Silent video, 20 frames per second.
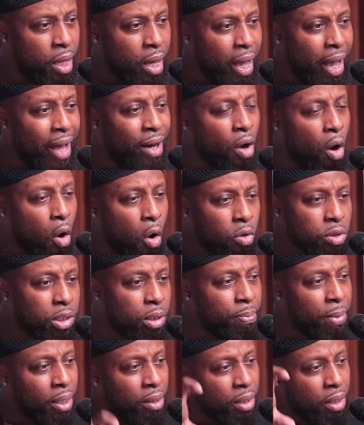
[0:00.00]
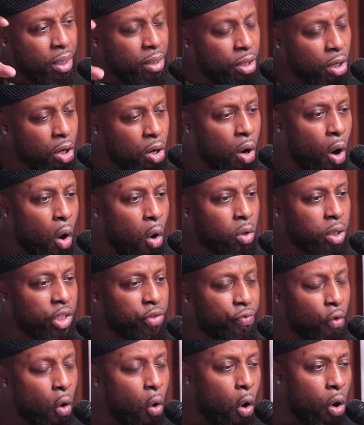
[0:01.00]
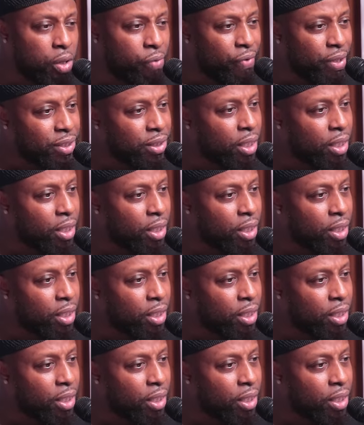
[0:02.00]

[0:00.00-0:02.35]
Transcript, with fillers: And ultimately, the goal is for all of us